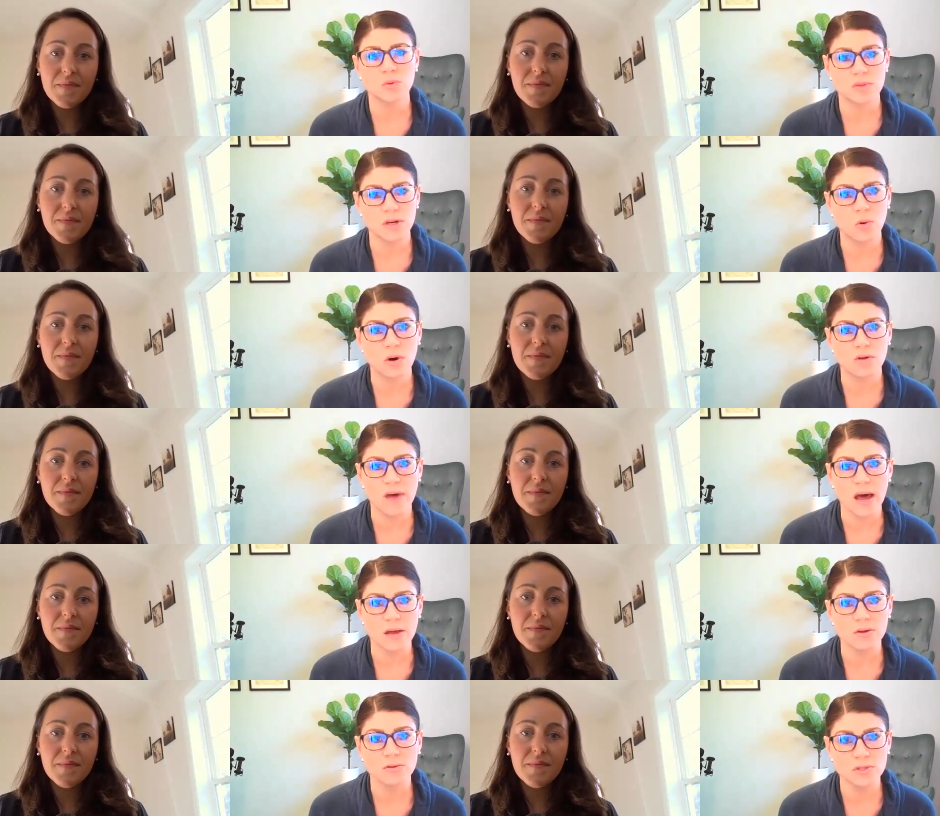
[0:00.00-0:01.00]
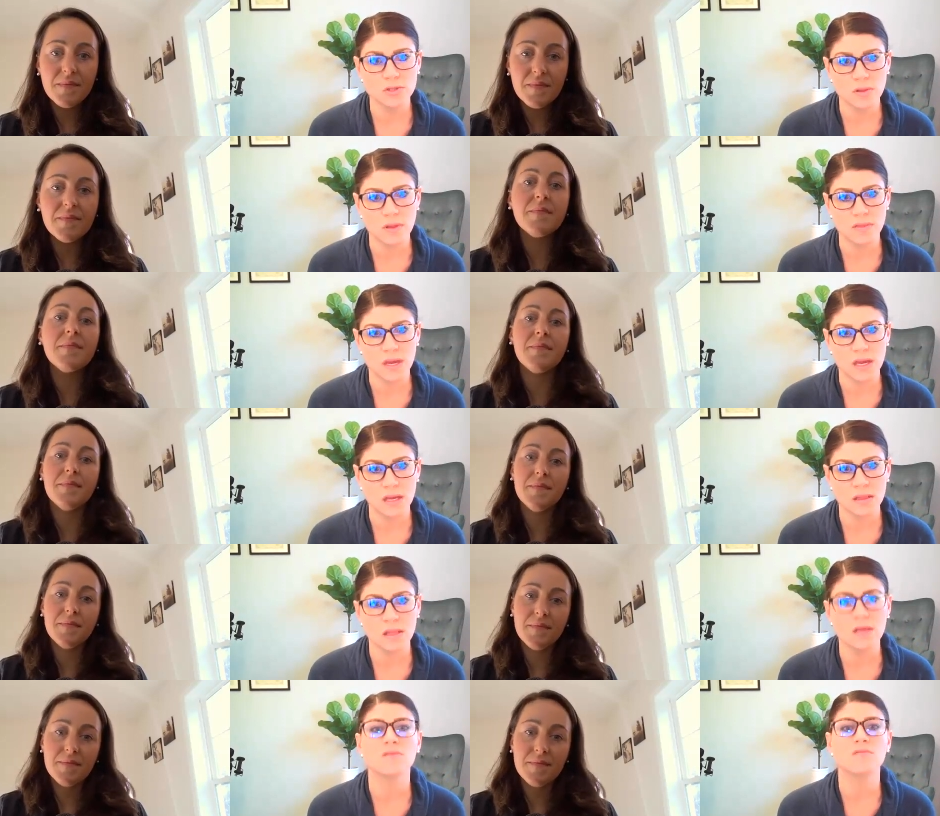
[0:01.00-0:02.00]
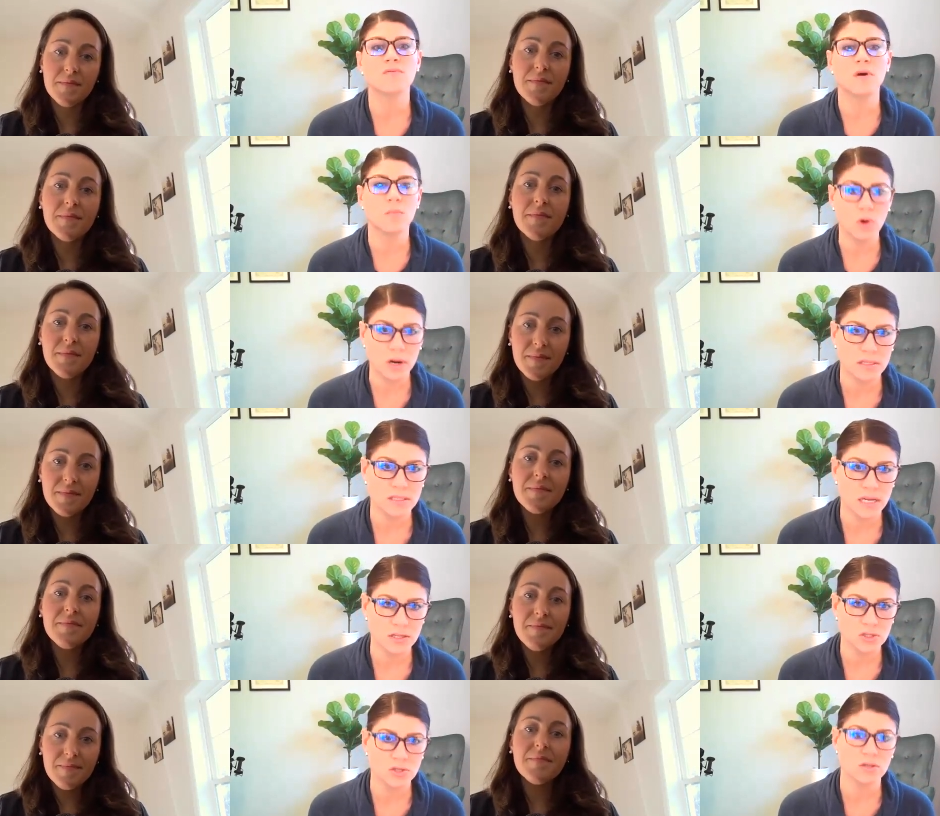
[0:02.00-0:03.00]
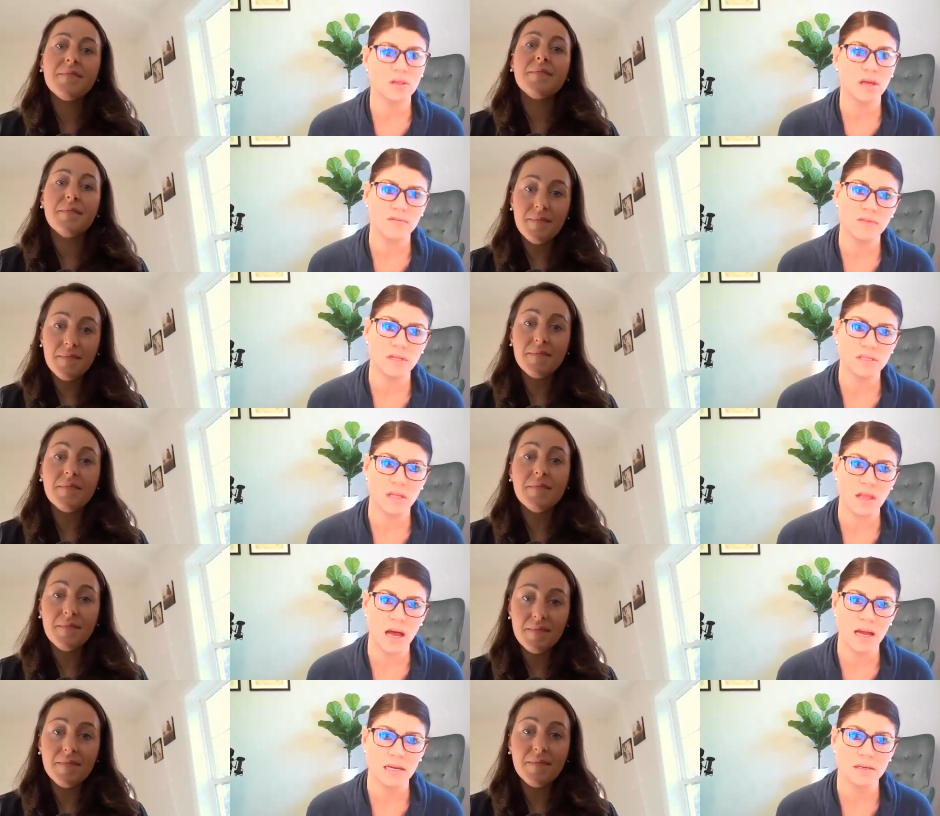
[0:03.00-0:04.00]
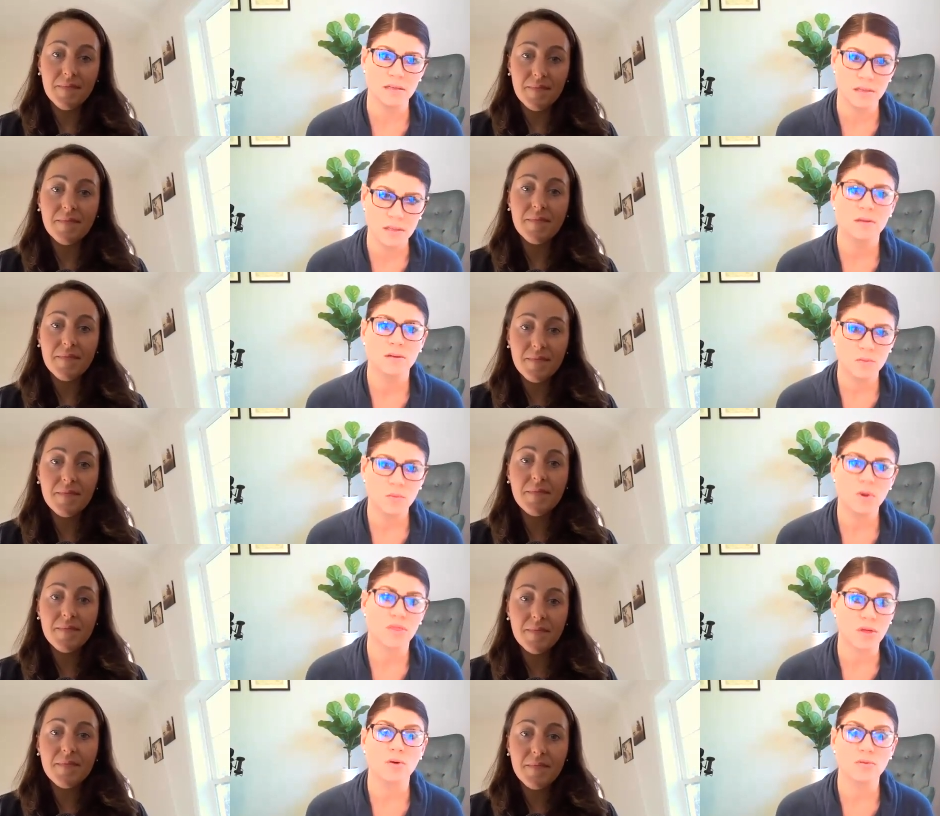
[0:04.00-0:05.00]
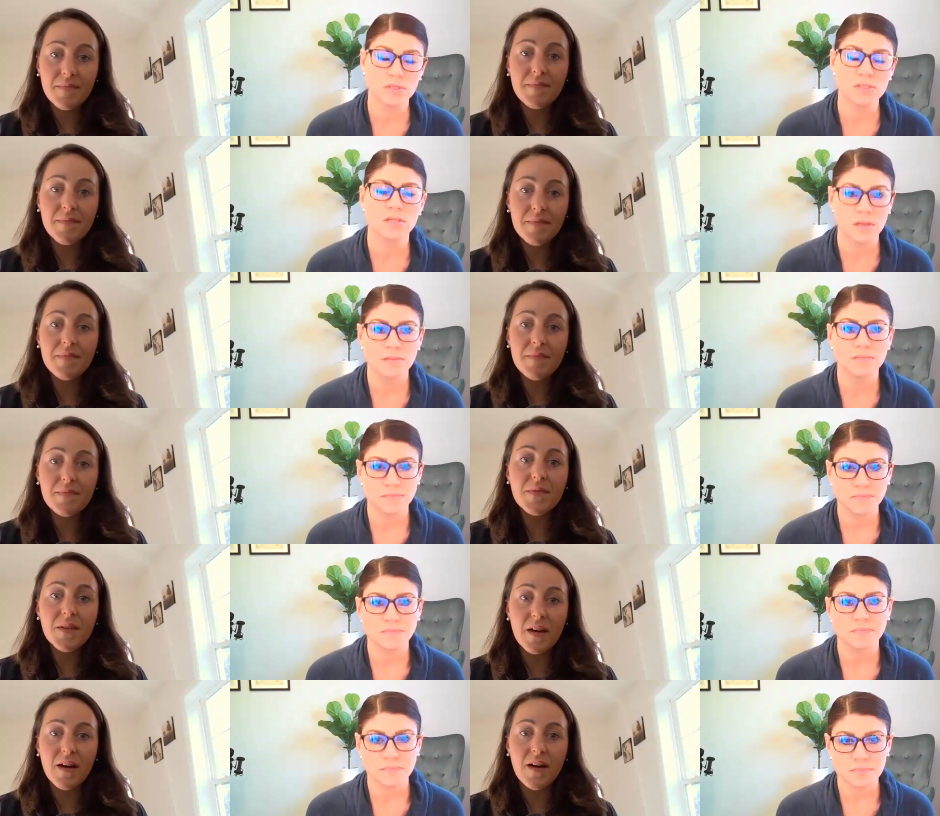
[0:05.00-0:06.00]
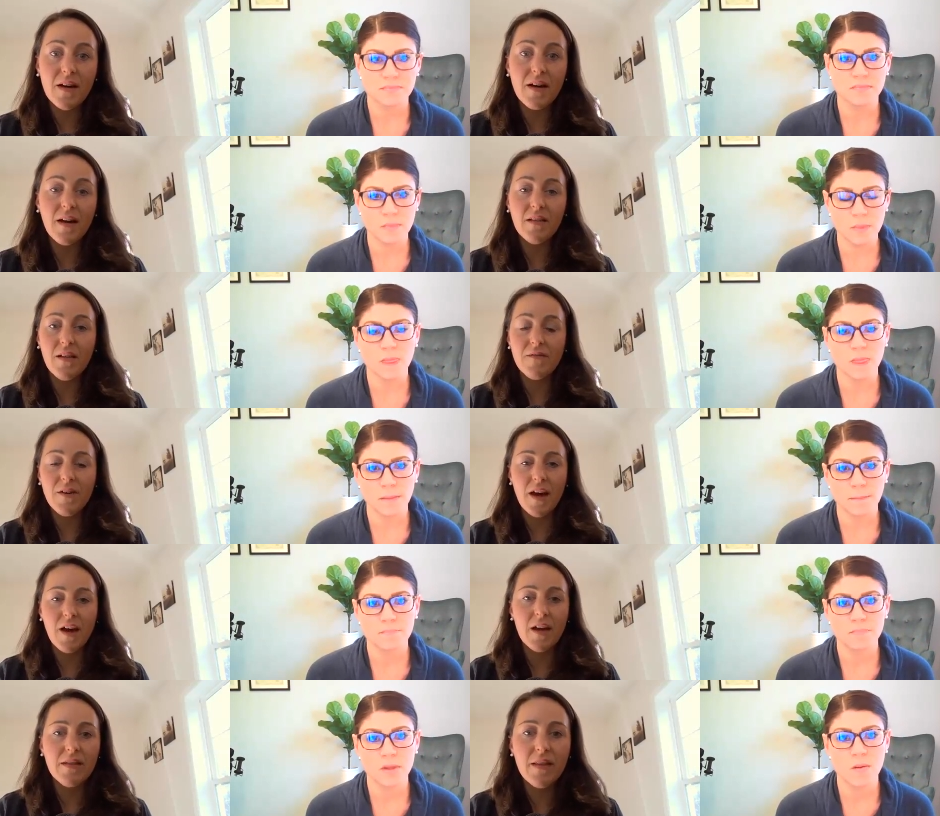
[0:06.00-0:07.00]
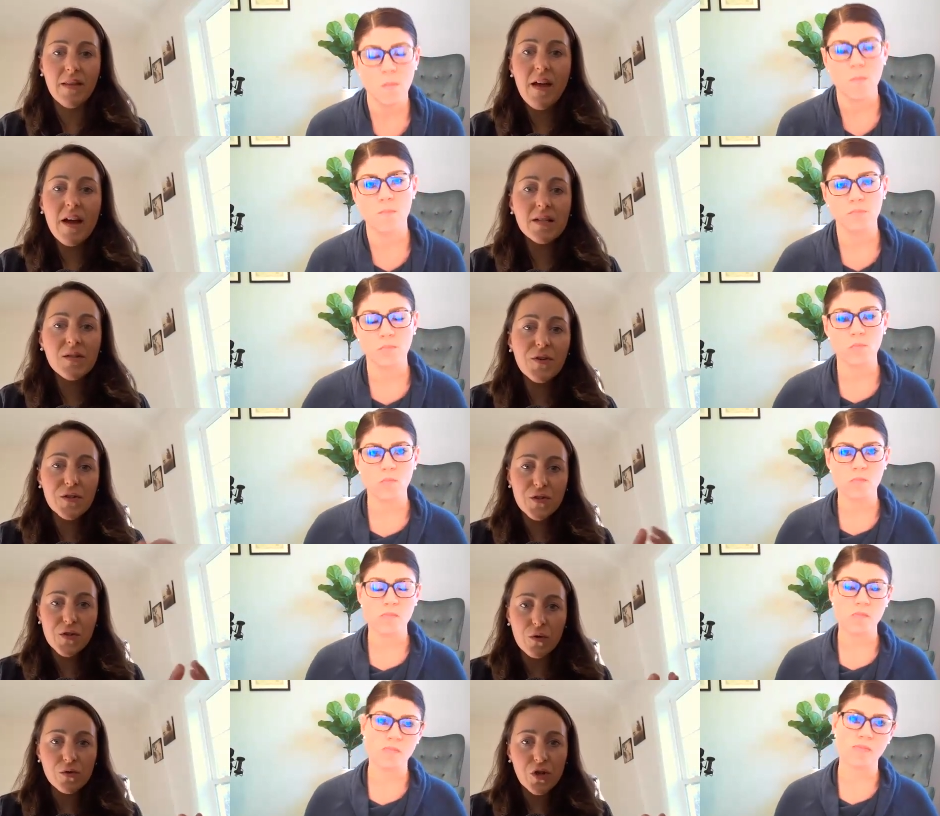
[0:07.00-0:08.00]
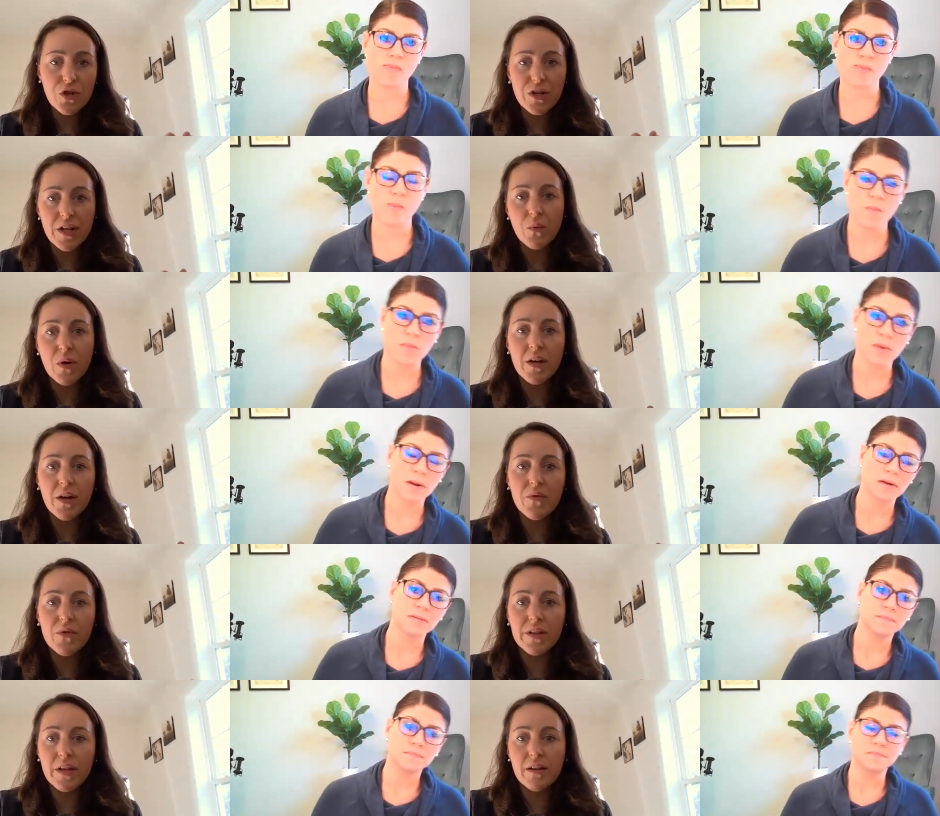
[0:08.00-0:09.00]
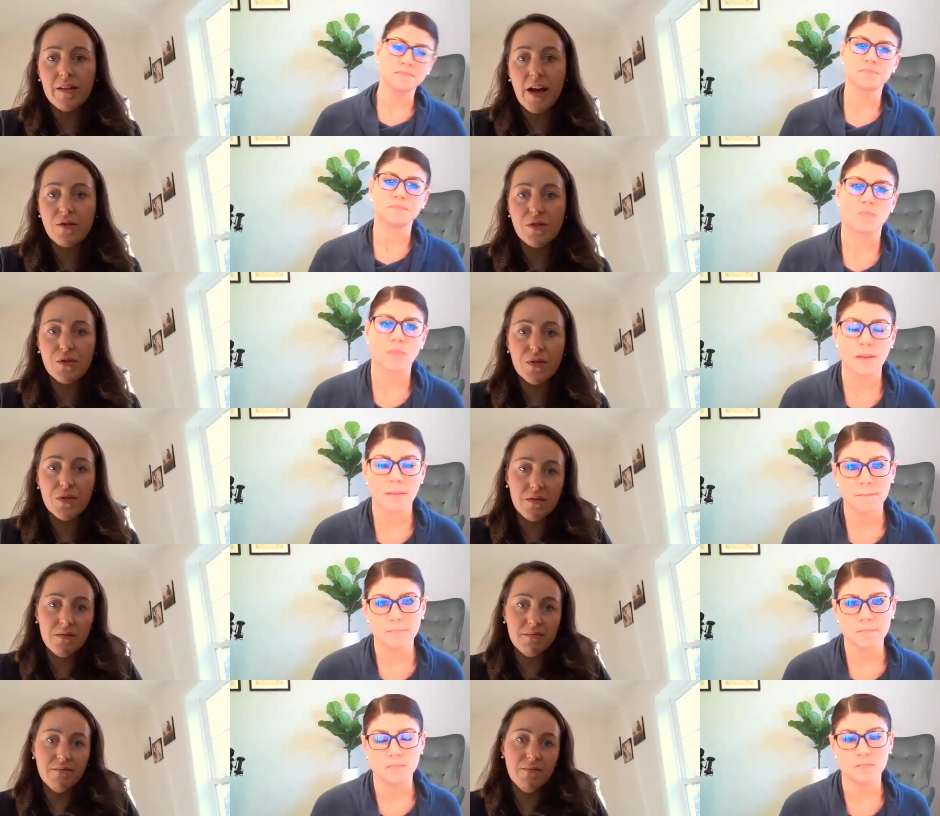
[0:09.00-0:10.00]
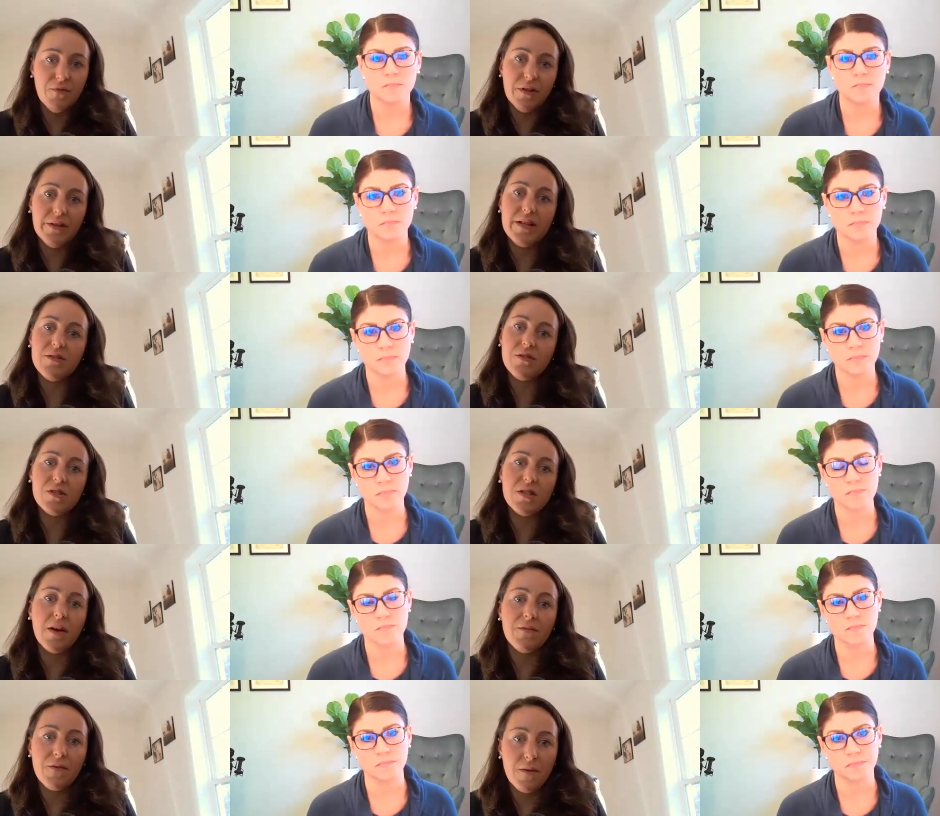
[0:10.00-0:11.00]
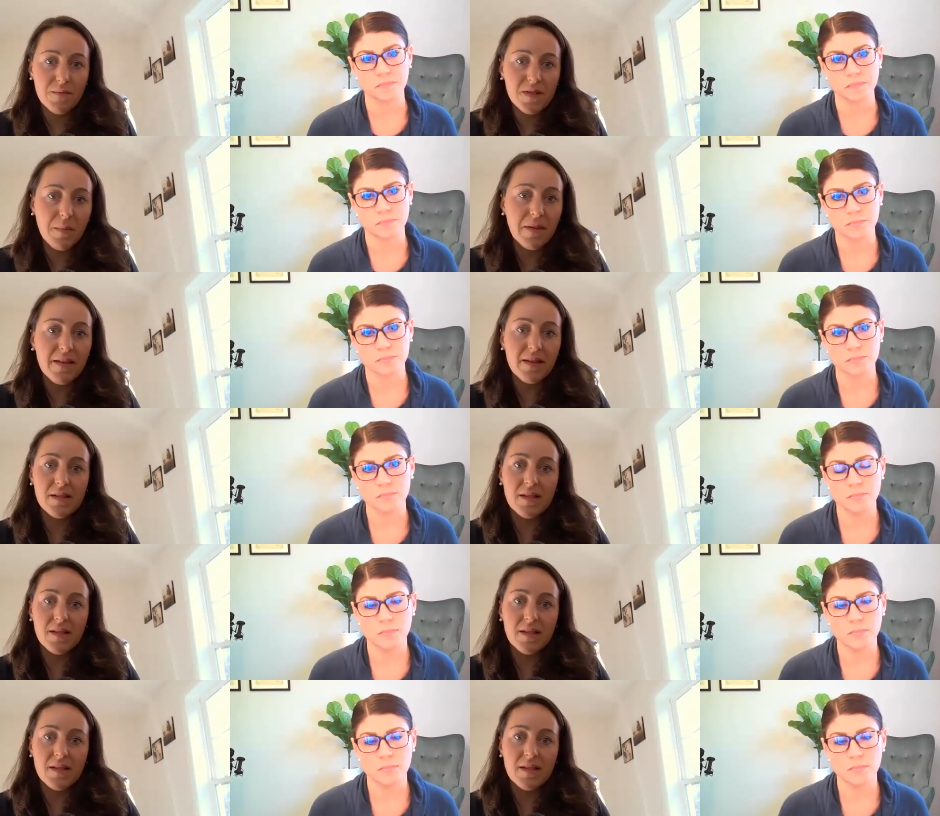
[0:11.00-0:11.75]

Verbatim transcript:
Speaker 1: with their core values so that they can live a more intentional life that's aligned with those
Speaker 2: yeah i love that and as far as your own journey what really allowed you to release yourself from some of these